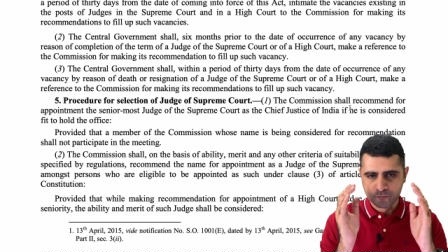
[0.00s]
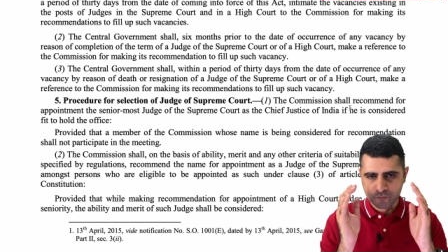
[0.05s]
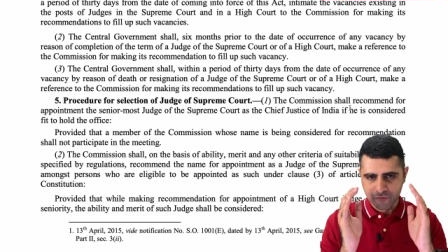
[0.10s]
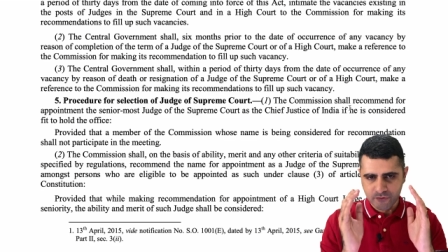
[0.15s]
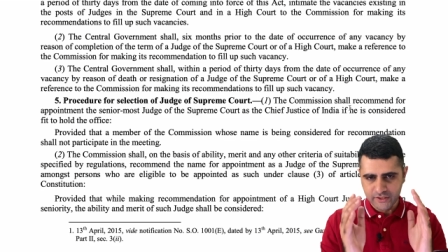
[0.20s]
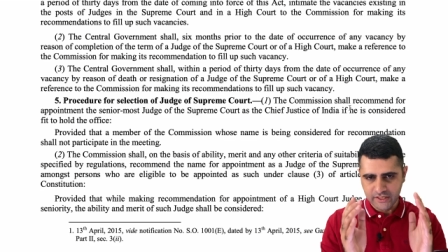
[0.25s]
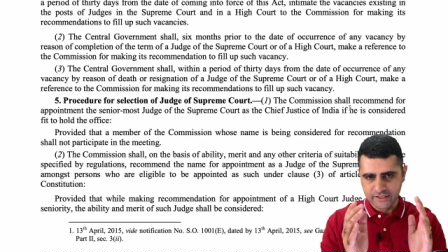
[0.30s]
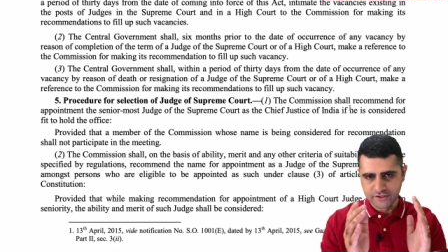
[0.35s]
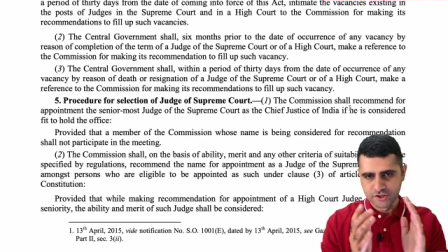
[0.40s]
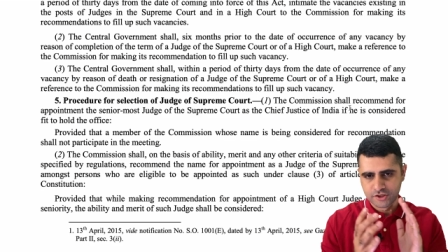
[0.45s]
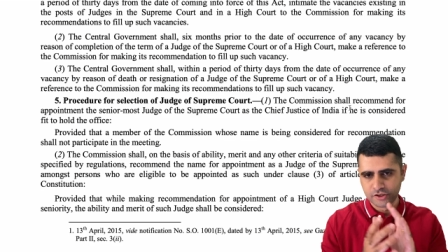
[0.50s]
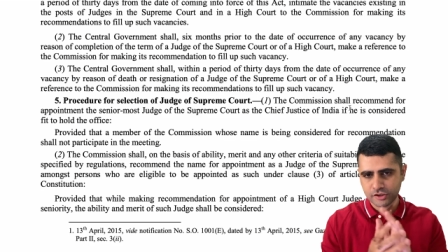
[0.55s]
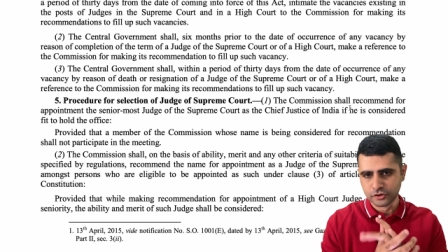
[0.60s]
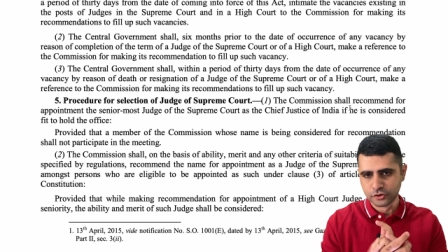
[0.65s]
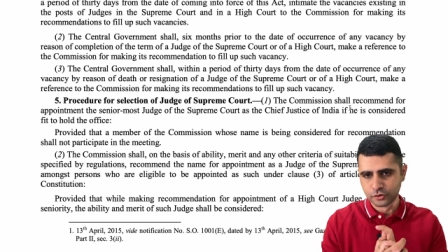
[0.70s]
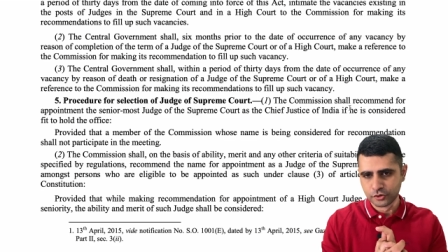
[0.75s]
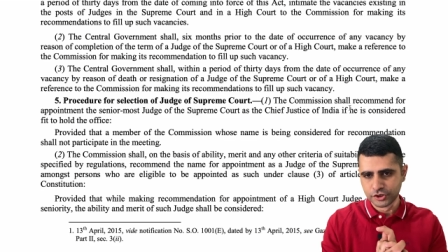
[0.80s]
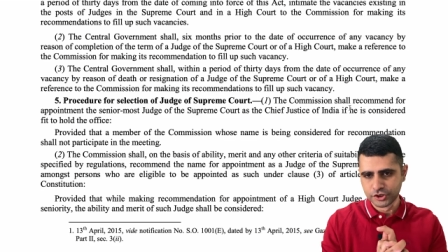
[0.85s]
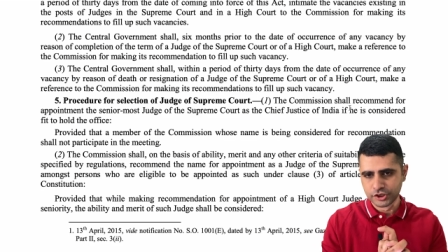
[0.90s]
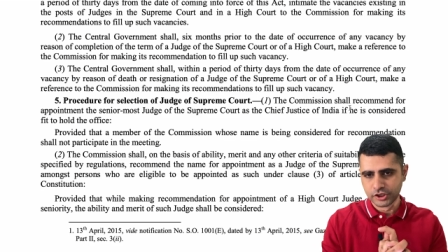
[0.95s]
National
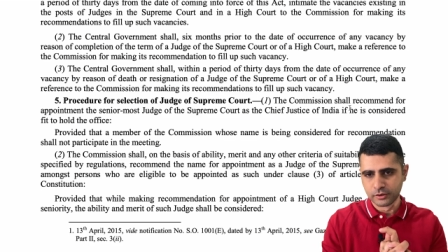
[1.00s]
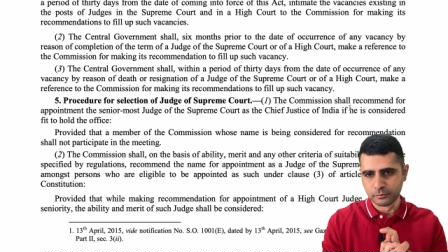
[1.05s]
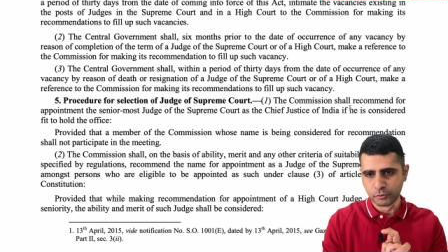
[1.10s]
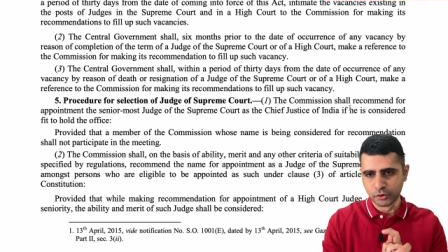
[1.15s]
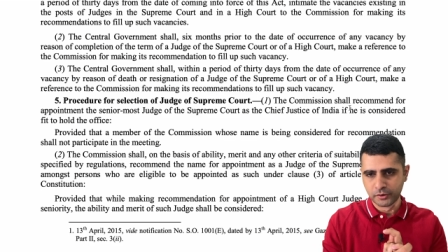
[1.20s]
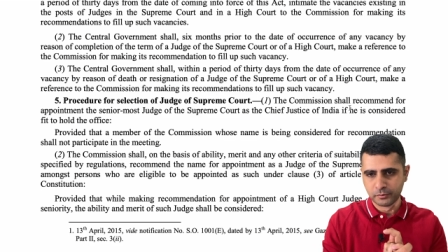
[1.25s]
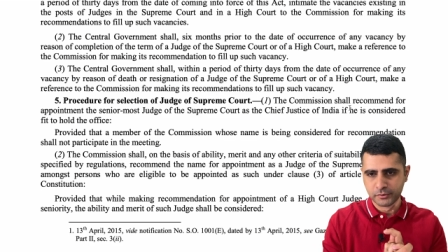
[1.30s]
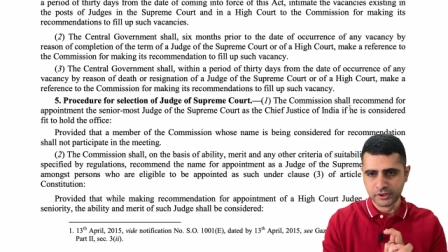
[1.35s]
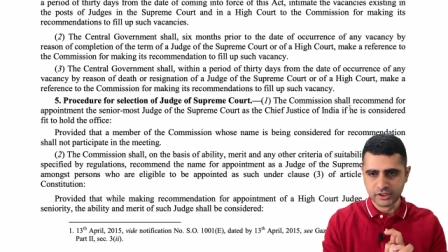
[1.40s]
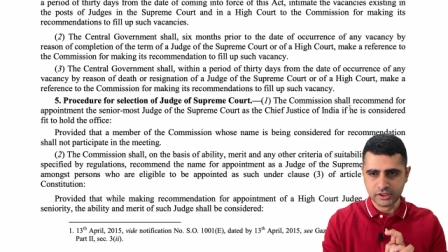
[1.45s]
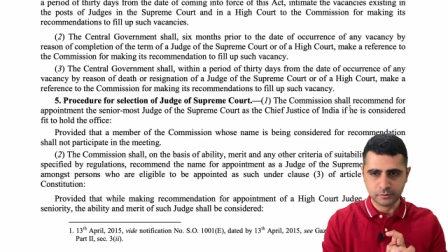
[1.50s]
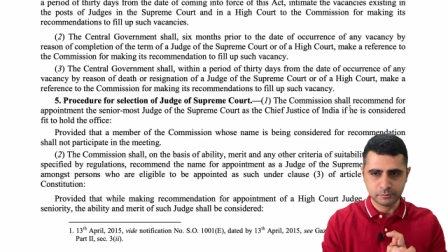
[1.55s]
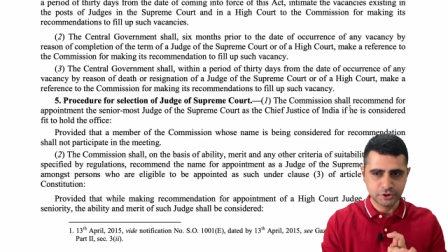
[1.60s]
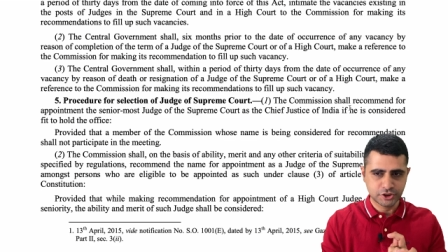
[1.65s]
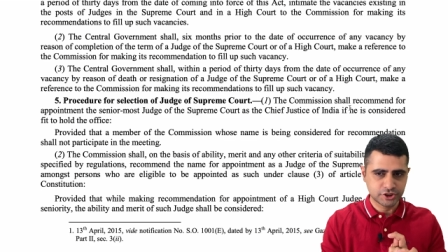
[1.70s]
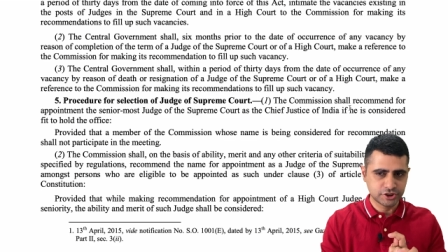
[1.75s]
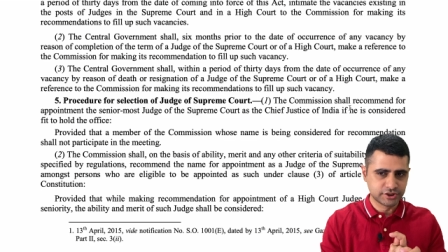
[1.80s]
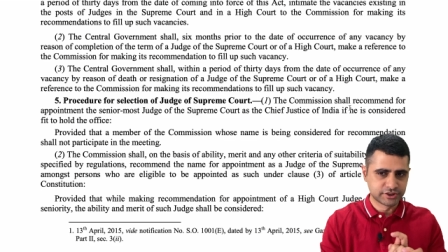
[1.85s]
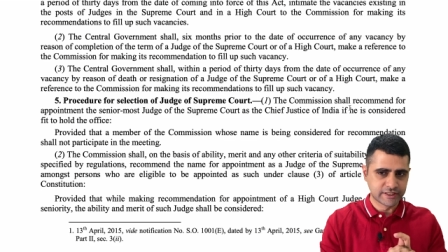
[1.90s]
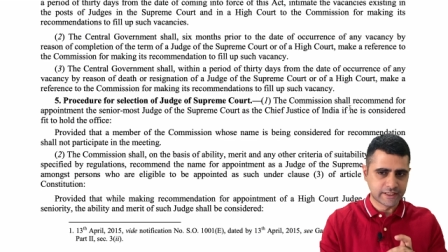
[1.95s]
Judicial Appointment
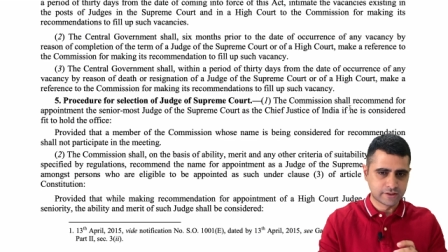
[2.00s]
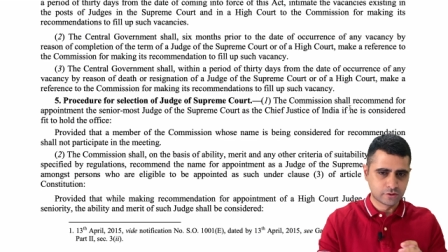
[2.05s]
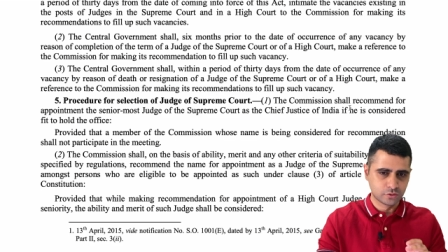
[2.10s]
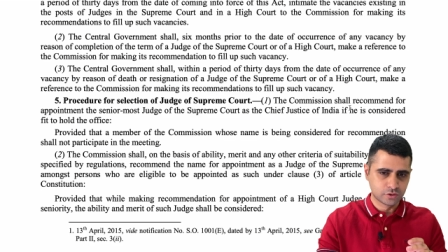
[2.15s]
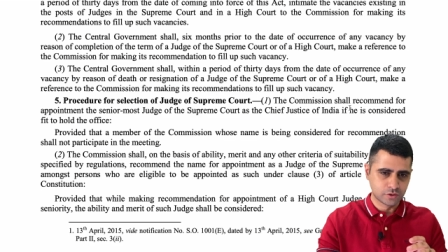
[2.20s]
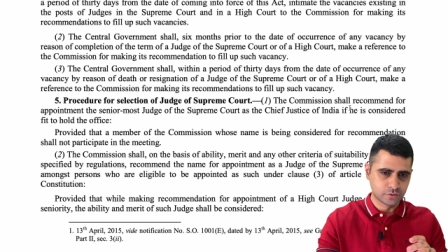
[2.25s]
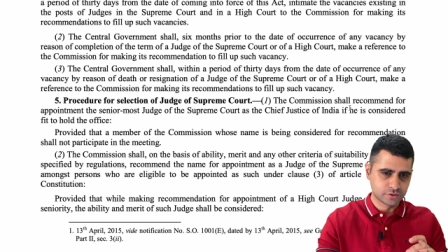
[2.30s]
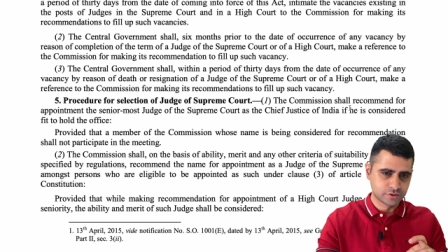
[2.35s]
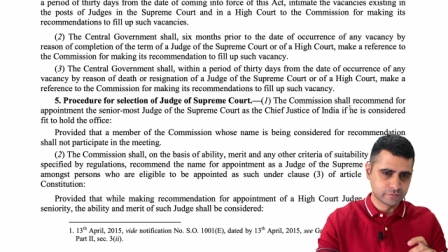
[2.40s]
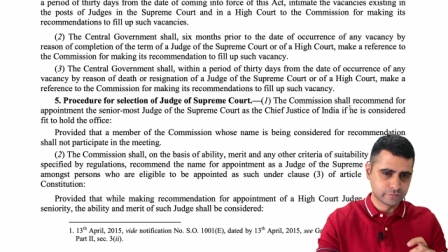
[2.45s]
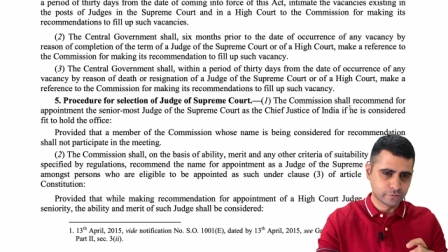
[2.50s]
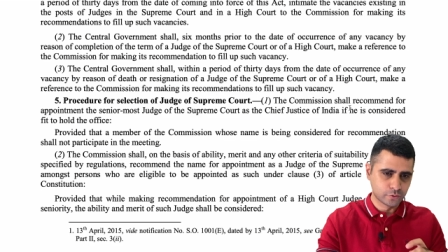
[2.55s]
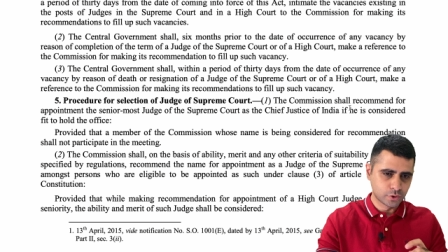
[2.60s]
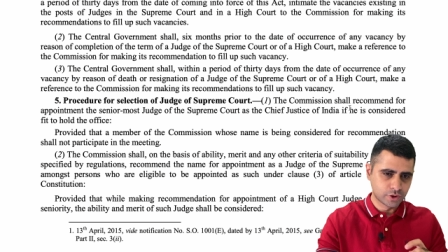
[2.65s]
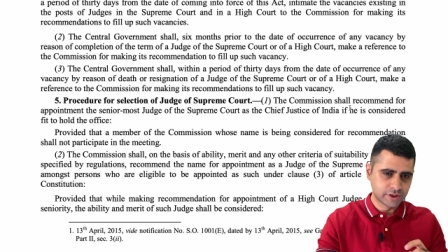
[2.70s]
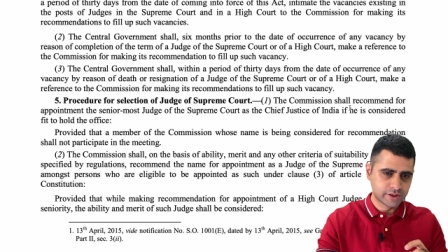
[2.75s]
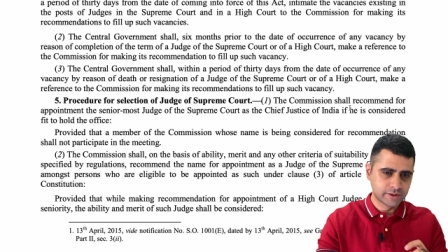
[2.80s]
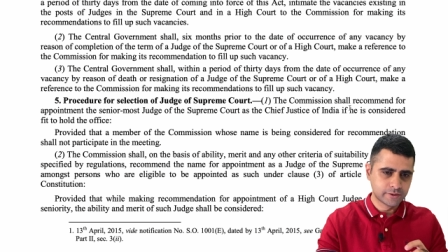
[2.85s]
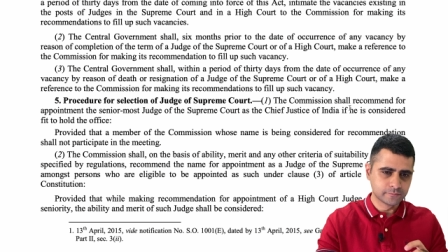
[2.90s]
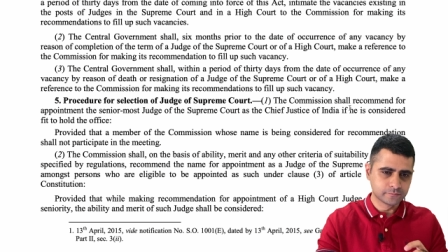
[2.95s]
Commissions Act
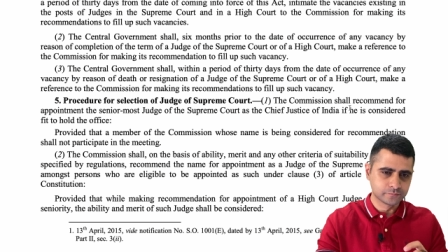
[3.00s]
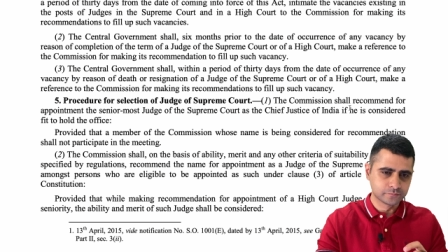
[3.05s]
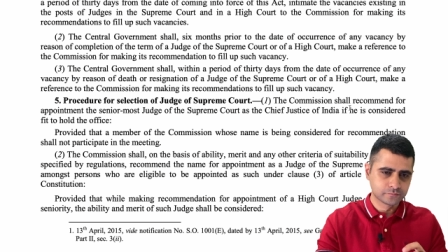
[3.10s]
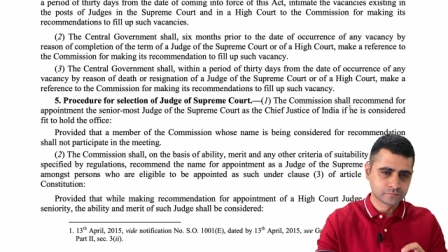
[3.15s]
2014